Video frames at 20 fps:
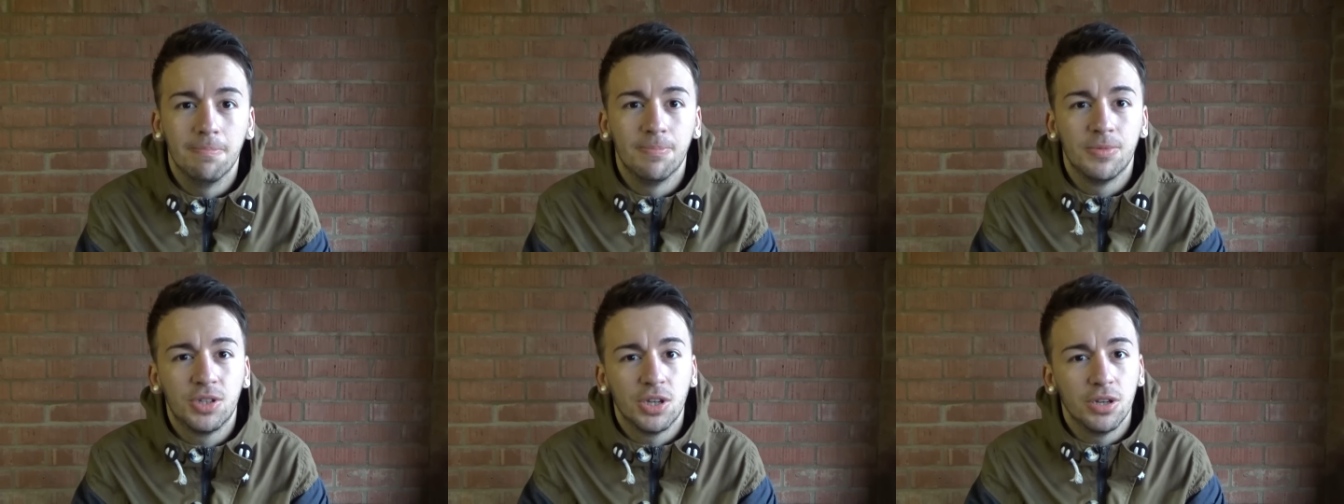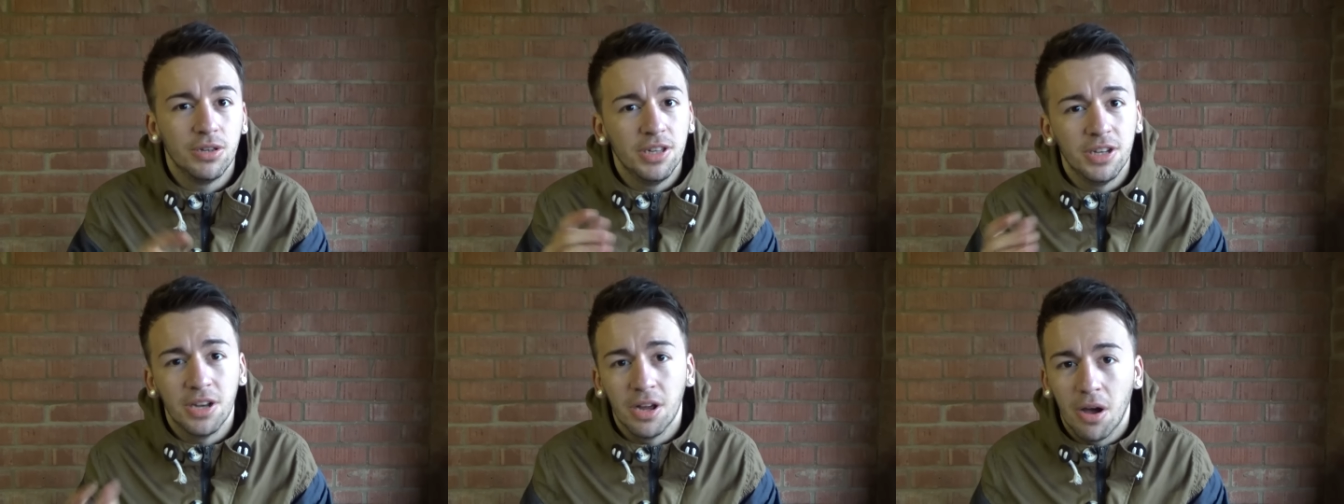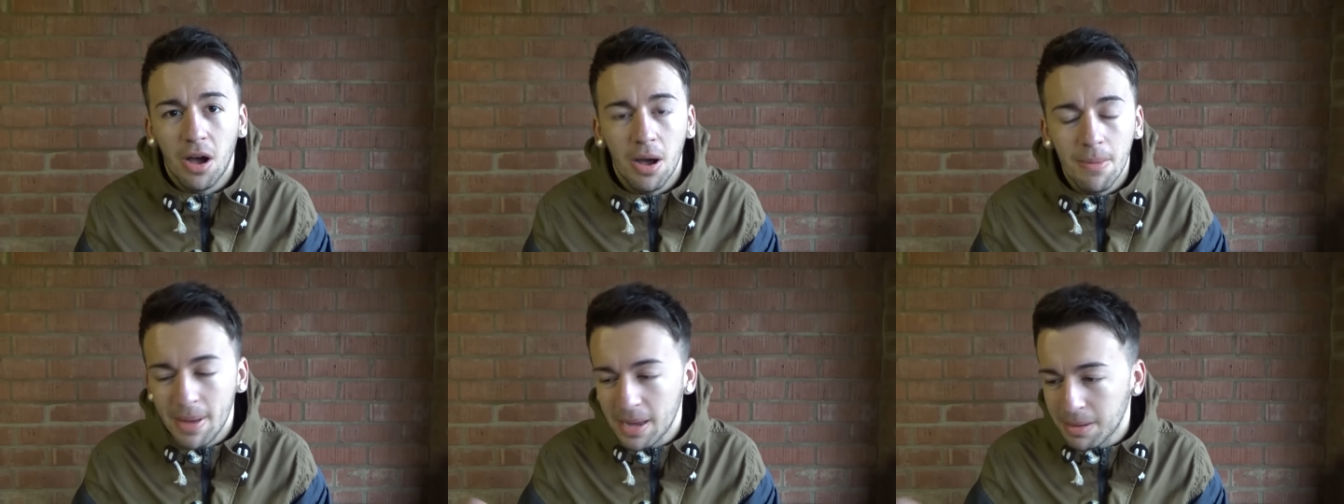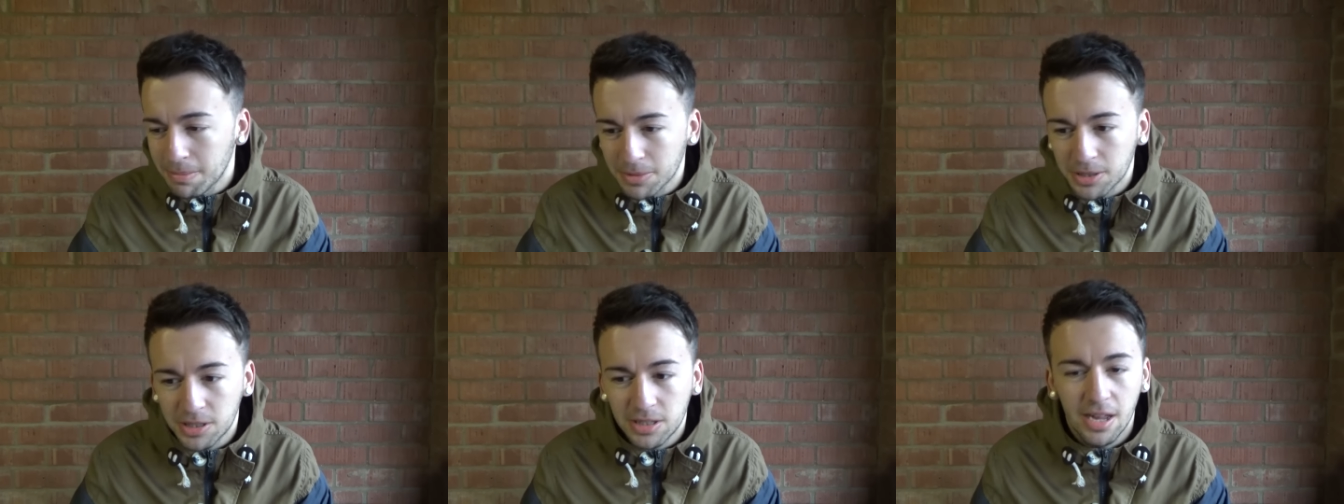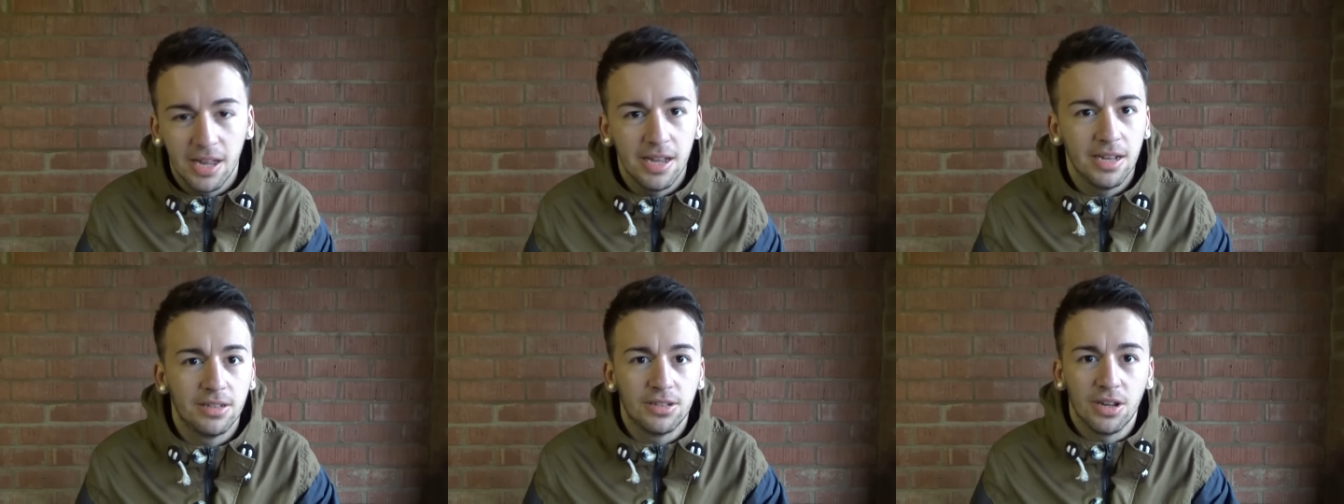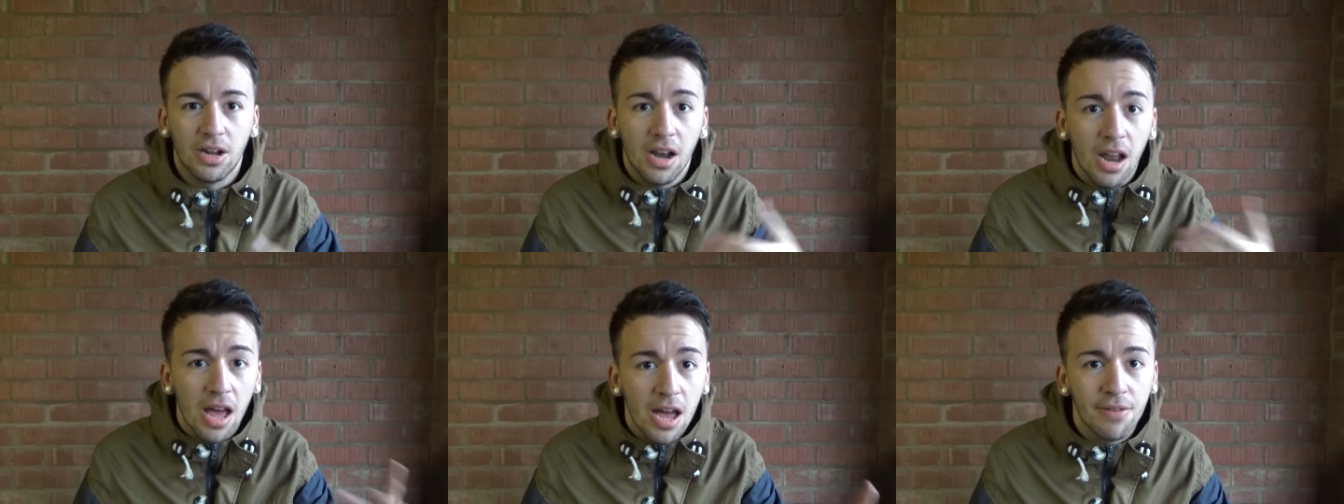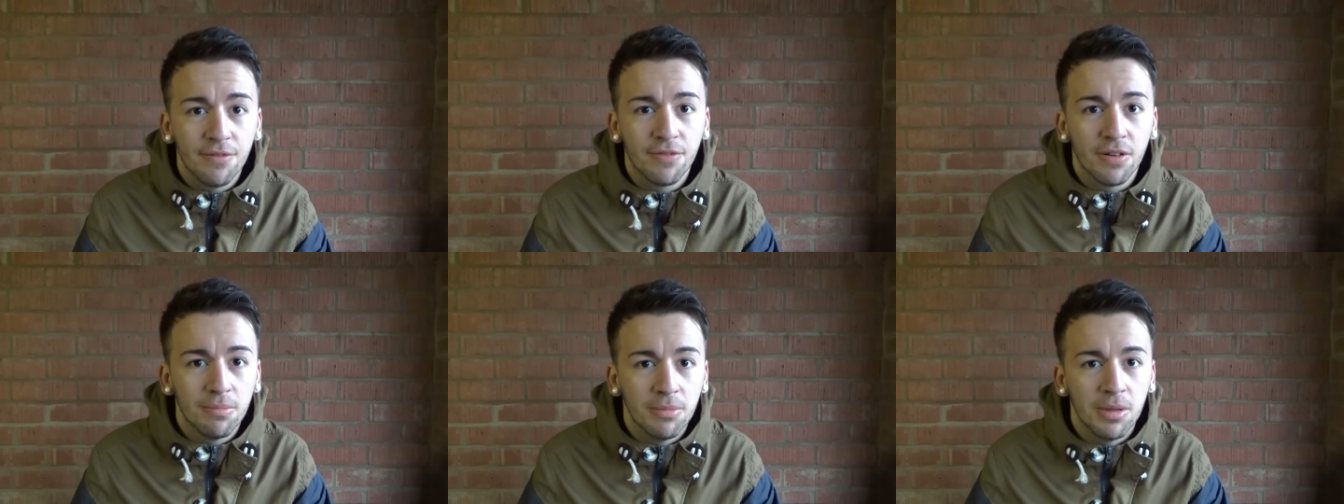so you know, I make mistakes, I
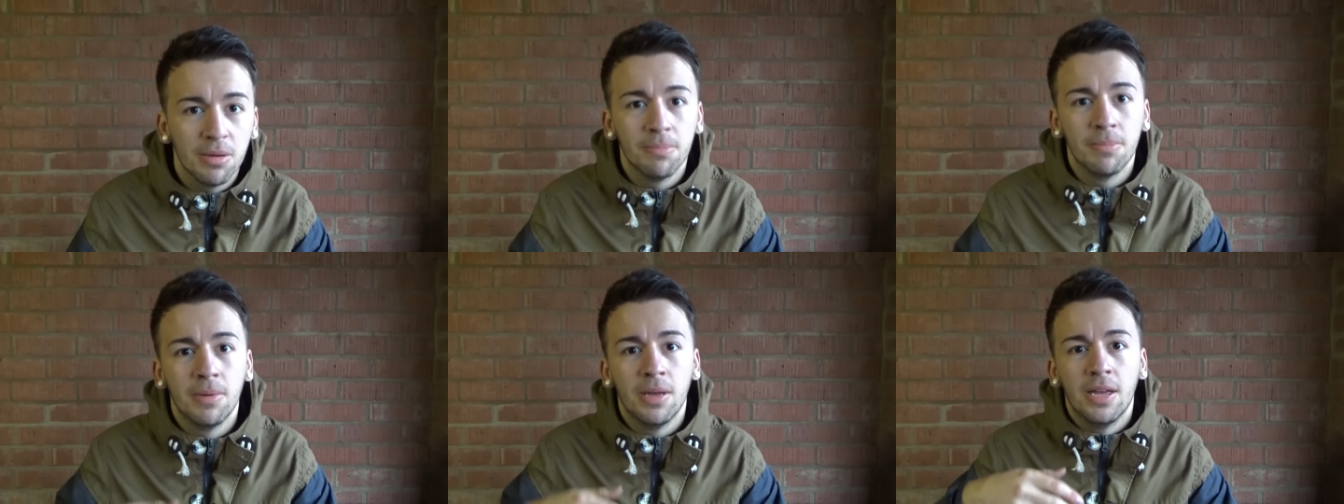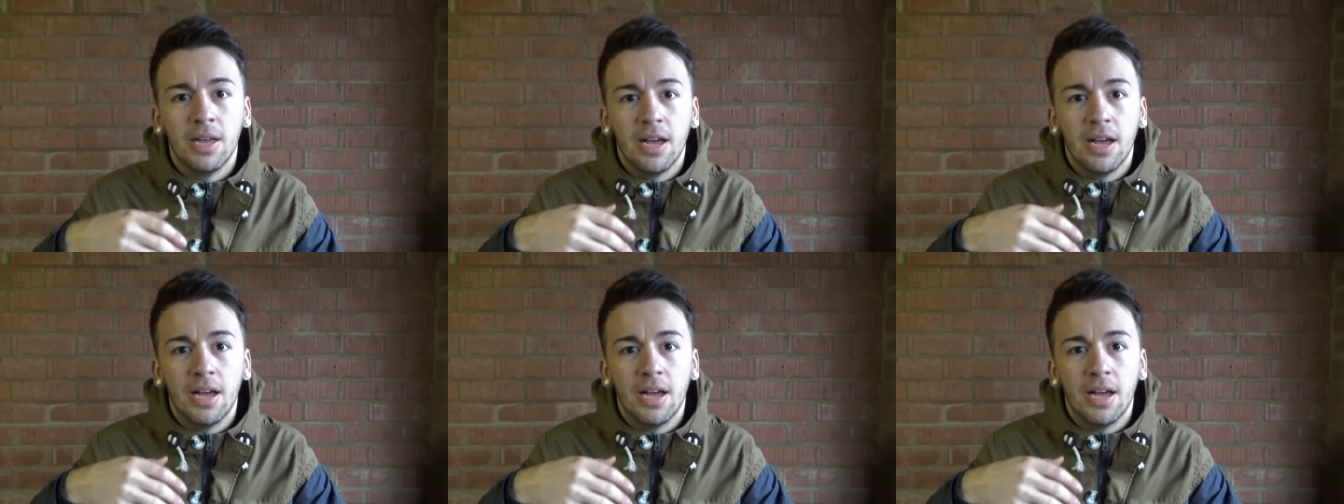learn from them,